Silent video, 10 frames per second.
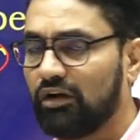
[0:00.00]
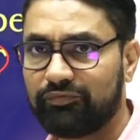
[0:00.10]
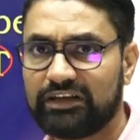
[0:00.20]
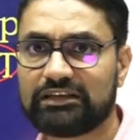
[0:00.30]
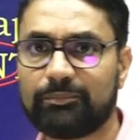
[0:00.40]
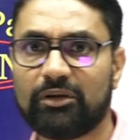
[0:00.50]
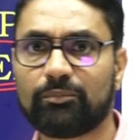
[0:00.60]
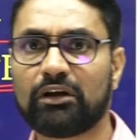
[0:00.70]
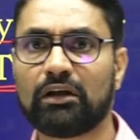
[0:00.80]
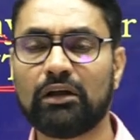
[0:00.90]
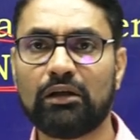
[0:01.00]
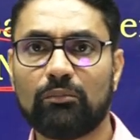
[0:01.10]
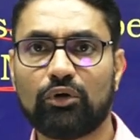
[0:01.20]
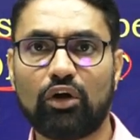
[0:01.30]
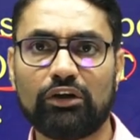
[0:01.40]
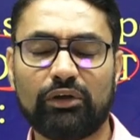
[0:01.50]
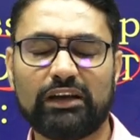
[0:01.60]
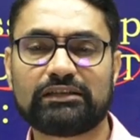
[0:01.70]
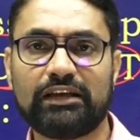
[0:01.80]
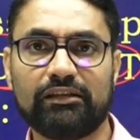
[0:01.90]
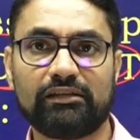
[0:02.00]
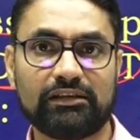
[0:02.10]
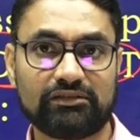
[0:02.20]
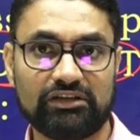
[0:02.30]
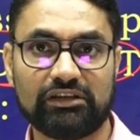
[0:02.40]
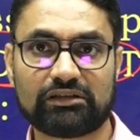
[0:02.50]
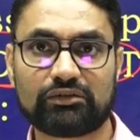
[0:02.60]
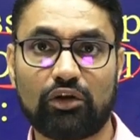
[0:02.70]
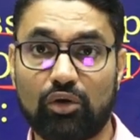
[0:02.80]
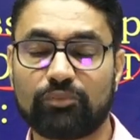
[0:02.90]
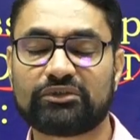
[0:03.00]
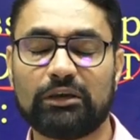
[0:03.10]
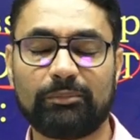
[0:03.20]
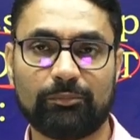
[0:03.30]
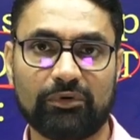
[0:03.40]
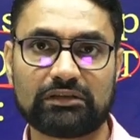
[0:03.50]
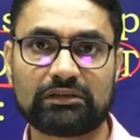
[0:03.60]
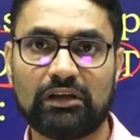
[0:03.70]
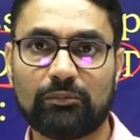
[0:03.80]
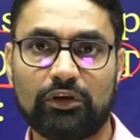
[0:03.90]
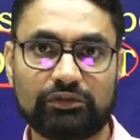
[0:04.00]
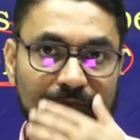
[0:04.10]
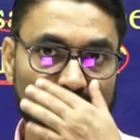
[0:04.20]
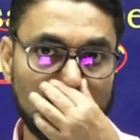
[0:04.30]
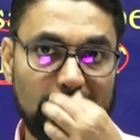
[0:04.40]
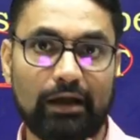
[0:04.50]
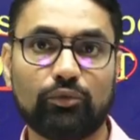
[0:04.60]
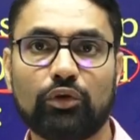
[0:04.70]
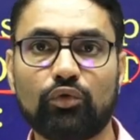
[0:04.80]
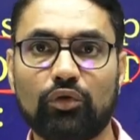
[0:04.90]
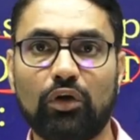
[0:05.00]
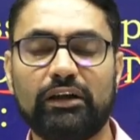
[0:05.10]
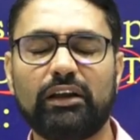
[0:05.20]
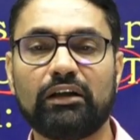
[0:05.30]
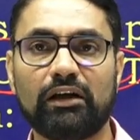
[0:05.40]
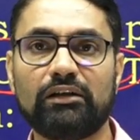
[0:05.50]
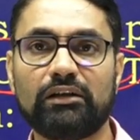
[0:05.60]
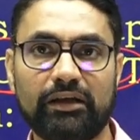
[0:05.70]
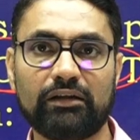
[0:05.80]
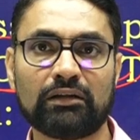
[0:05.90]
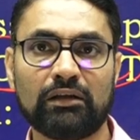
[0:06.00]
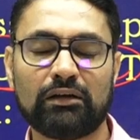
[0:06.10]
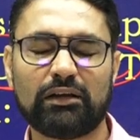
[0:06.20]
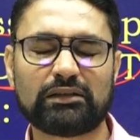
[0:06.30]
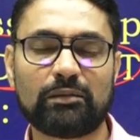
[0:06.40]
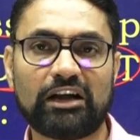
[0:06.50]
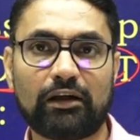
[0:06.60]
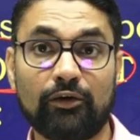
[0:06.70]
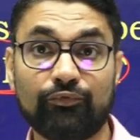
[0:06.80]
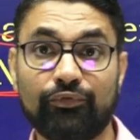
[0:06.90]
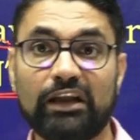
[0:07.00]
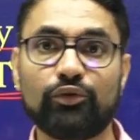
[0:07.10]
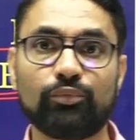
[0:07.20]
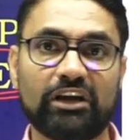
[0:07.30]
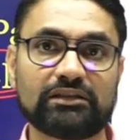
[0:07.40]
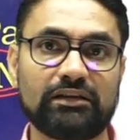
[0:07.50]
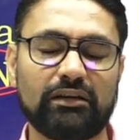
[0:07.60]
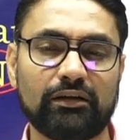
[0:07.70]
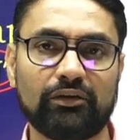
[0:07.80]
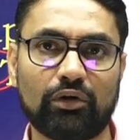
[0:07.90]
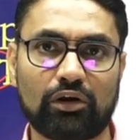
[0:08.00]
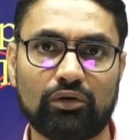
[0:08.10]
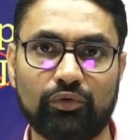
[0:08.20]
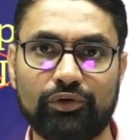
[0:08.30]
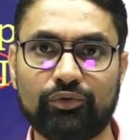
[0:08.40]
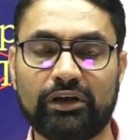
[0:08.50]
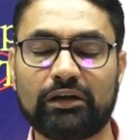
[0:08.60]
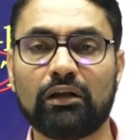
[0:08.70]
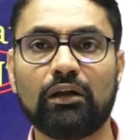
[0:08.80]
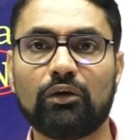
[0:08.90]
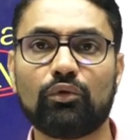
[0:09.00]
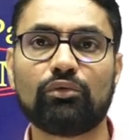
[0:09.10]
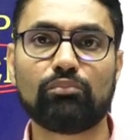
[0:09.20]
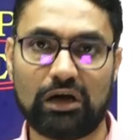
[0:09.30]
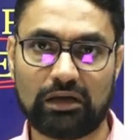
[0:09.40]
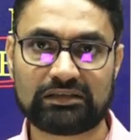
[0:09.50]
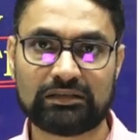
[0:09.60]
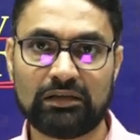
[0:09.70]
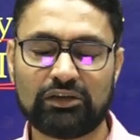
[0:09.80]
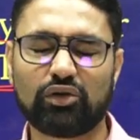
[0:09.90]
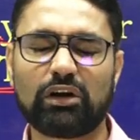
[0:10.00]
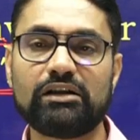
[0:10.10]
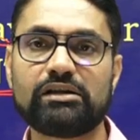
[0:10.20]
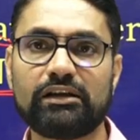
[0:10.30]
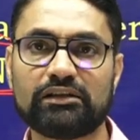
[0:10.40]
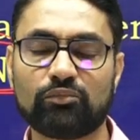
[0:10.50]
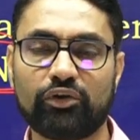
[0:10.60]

of essay paper, but all your essay, ethics, GS or optional papers. Because if you don't have the good quality content, doesn't matter how well you present it, you are not going to get good marks. So content is more